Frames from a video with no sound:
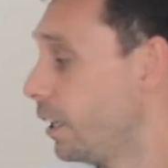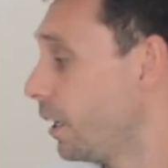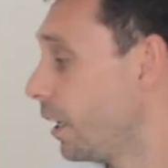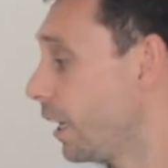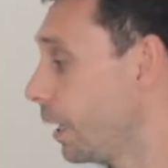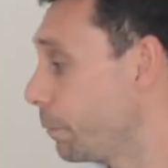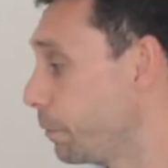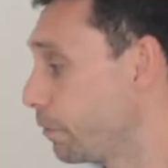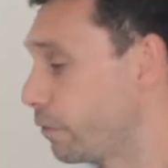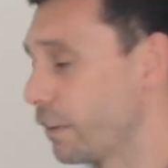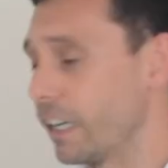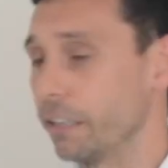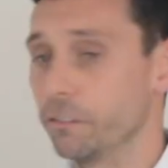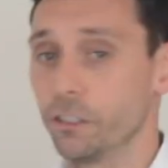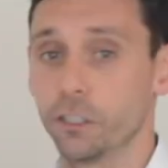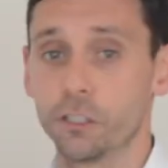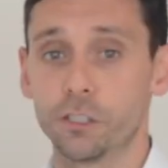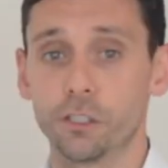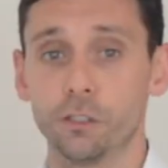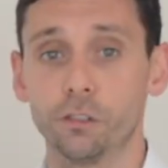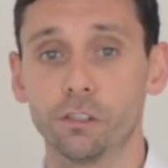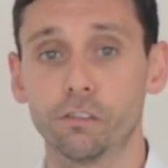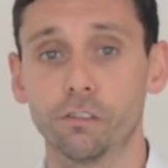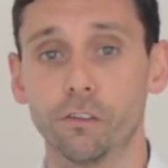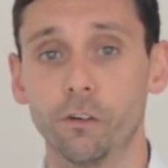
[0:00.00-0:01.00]
Hope you found this
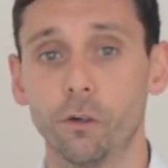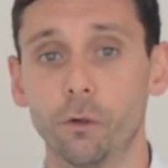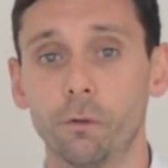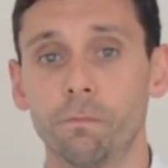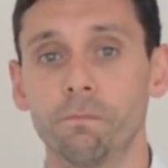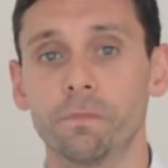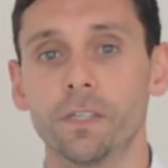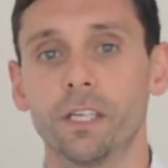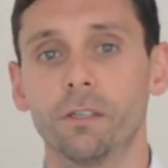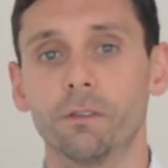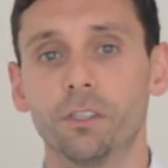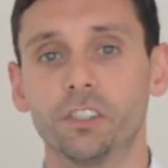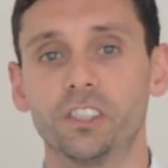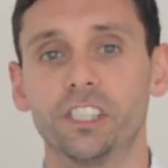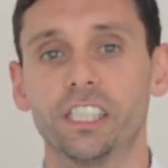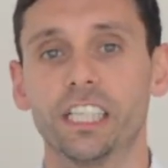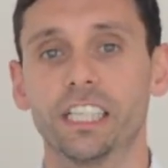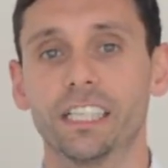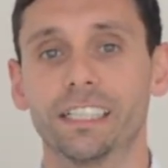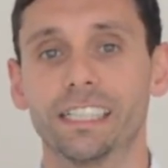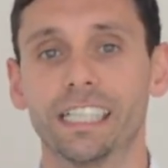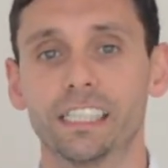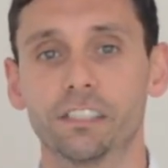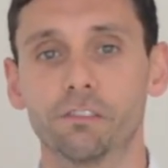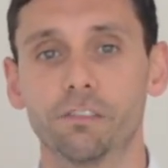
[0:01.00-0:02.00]
useful. We'll see you at
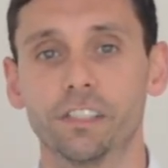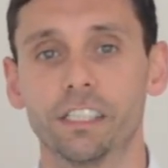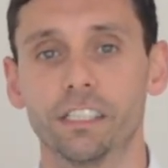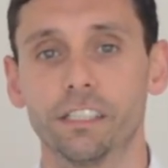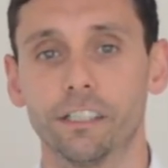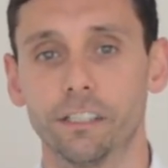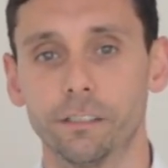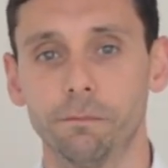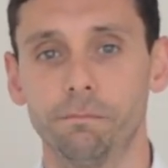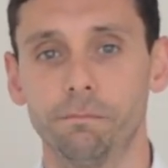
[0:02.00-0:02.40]
the next video.